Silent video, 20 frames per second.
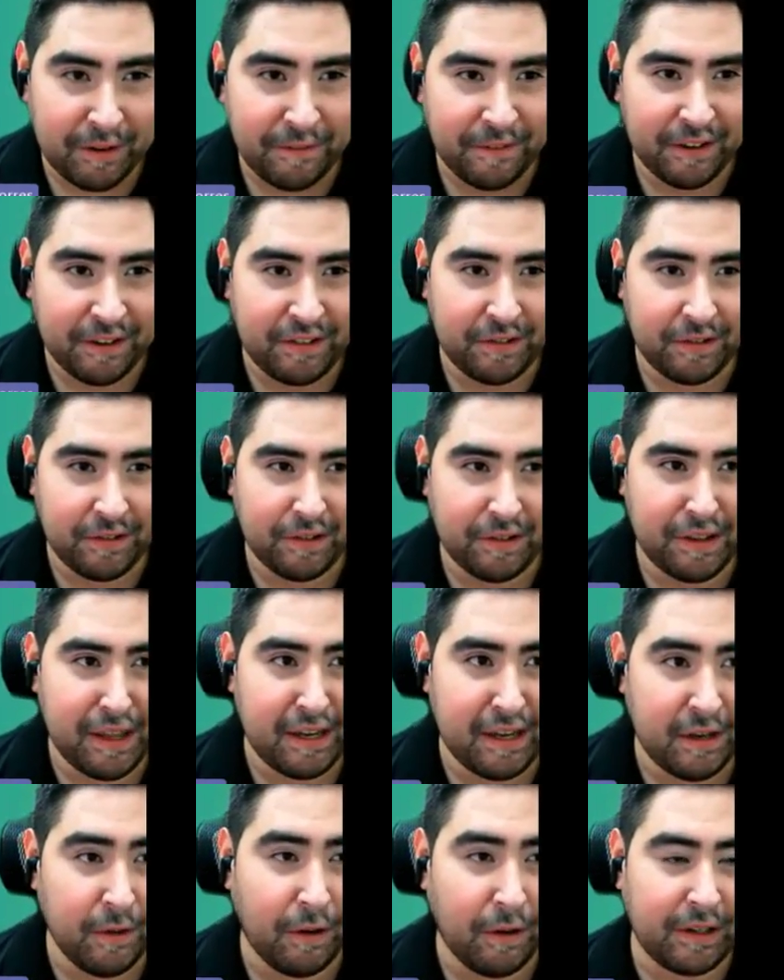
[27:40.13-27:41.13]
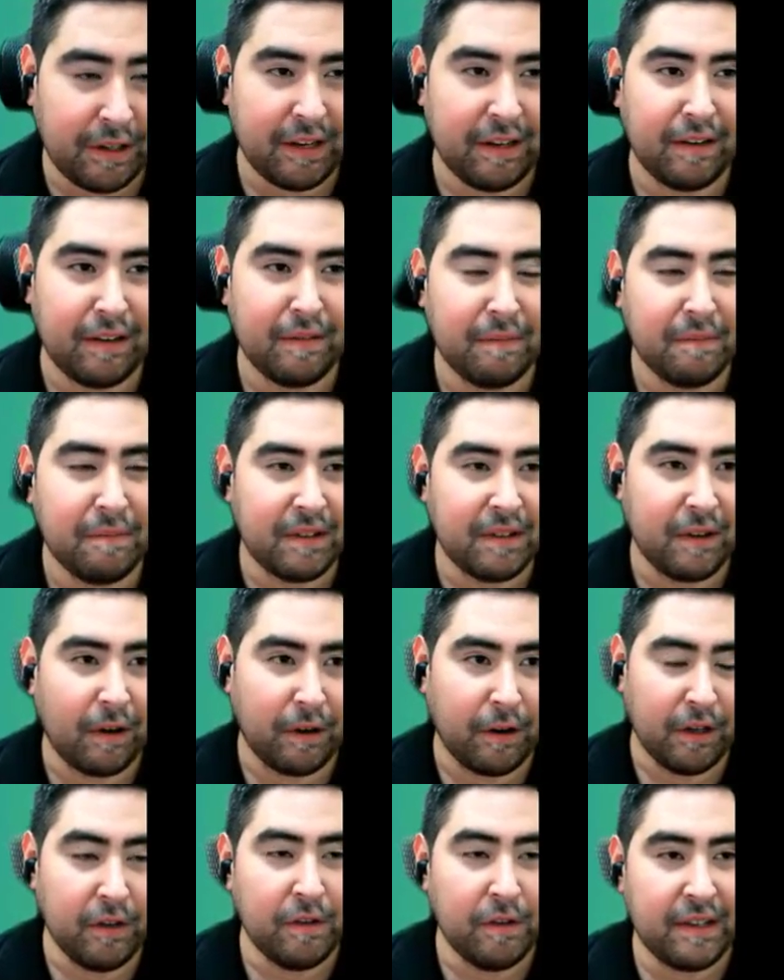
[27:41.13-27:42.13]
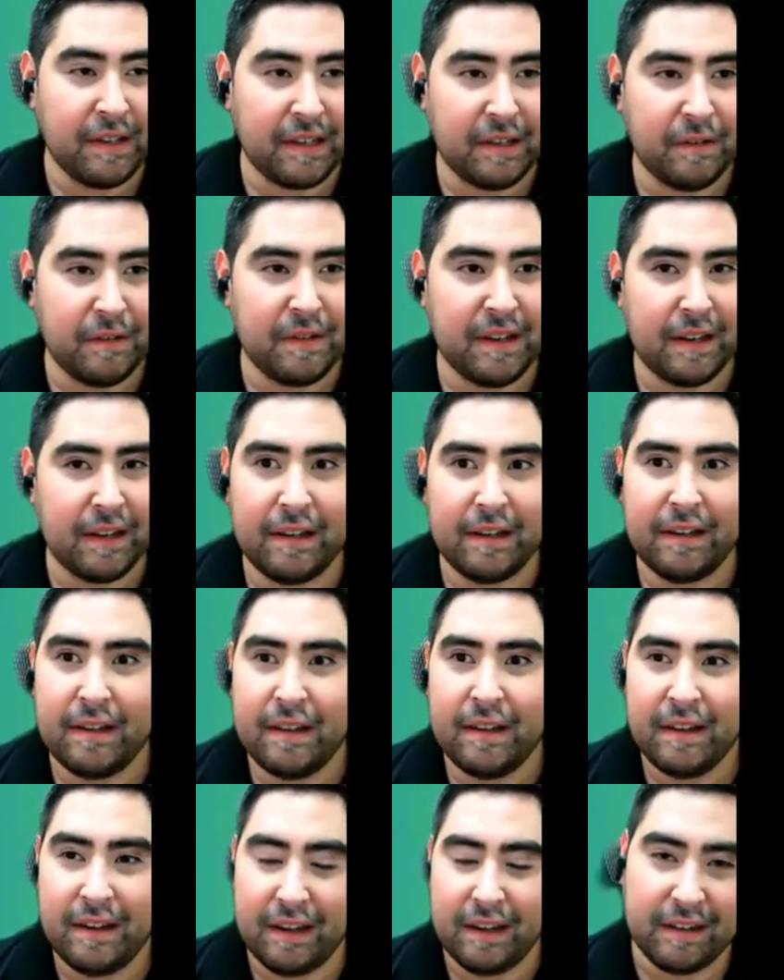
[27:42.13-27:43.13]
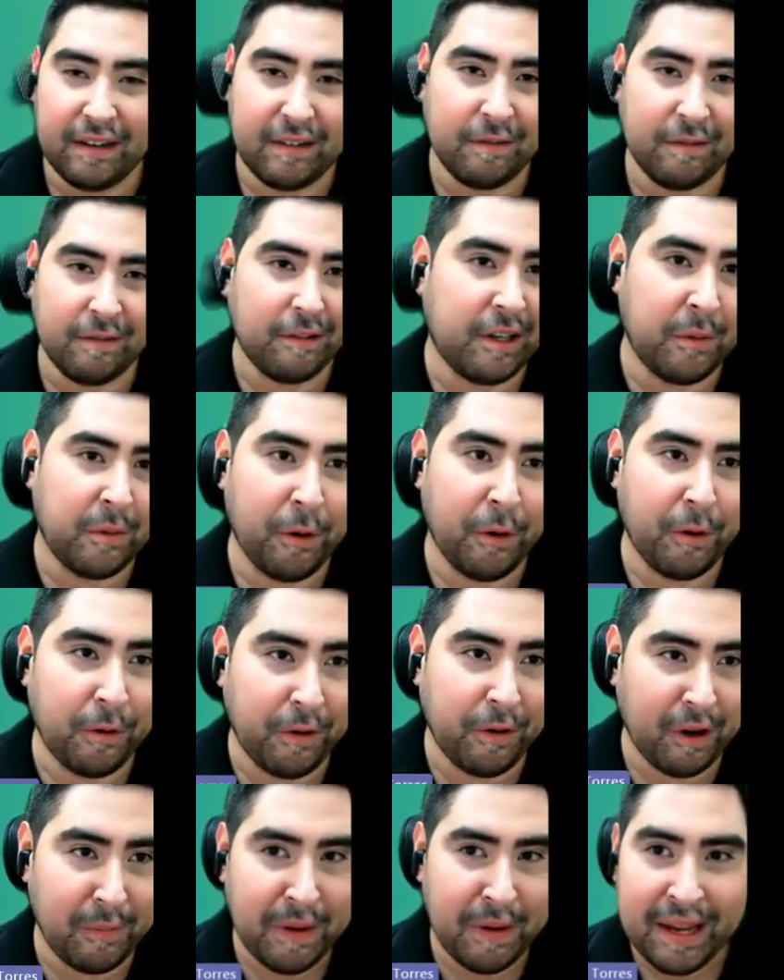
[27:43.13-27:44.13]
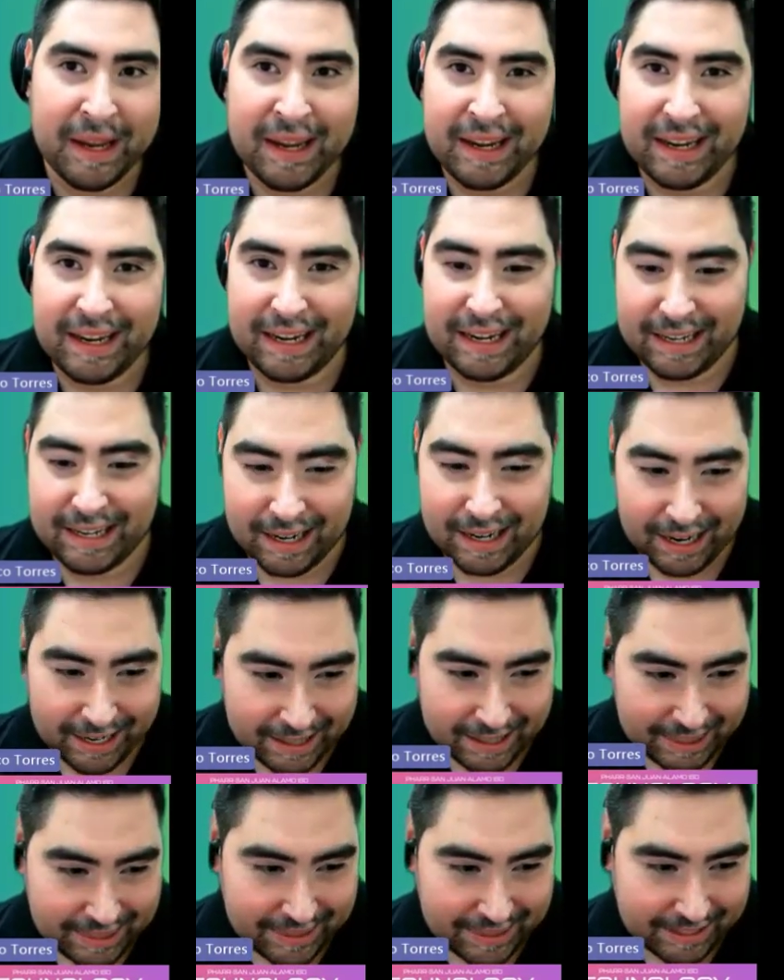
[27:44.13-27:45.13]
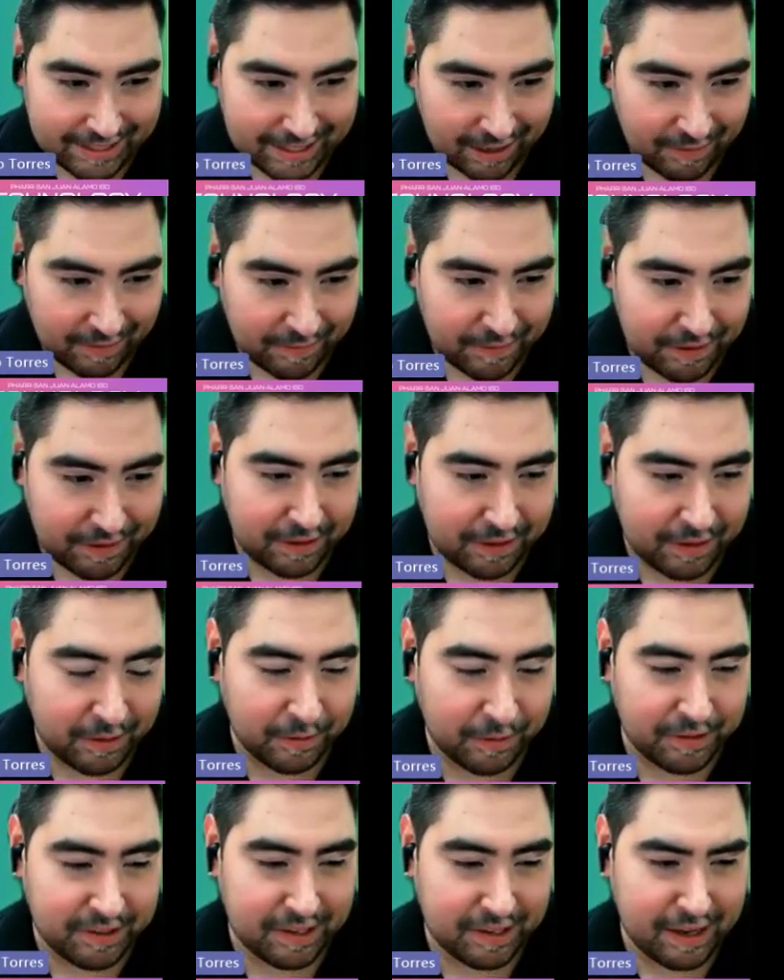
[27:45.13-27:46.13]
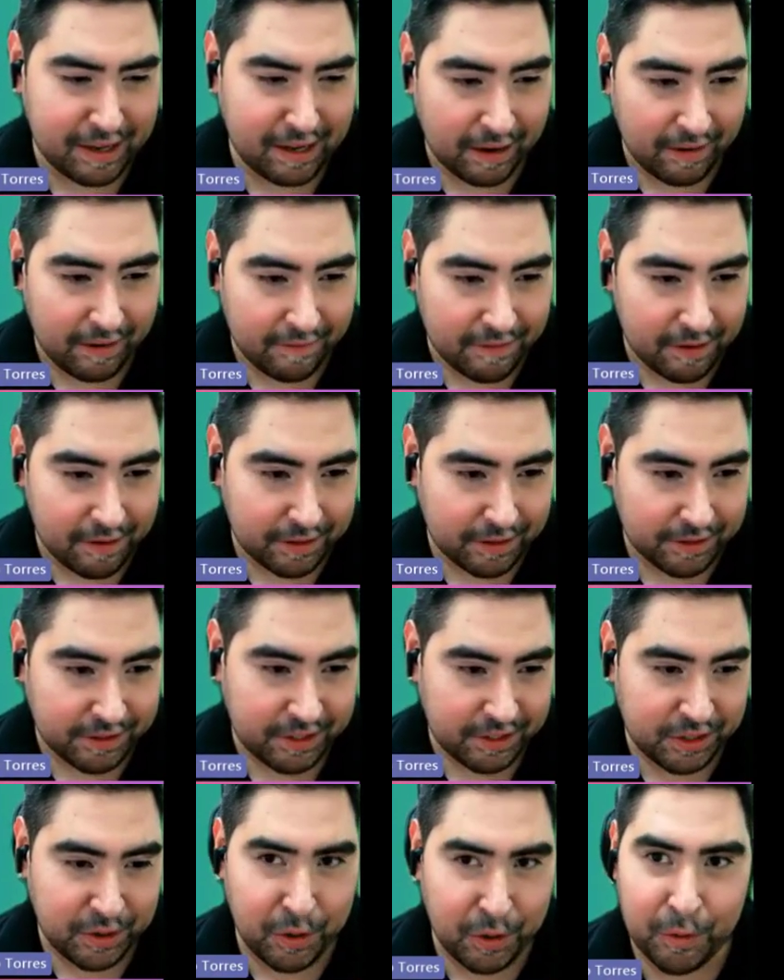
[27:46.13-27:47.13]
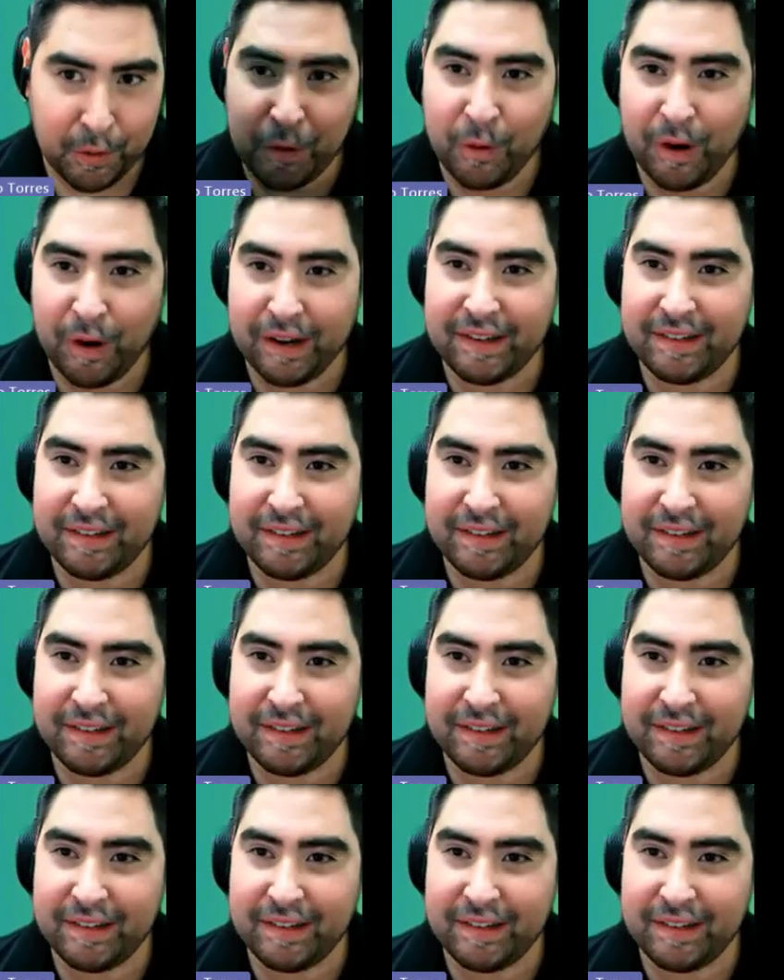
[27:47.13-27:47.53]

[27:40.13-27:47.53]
beneficial and that y'all can start using Newsela. It is a really good program. And I think I'm going to close at that if there's no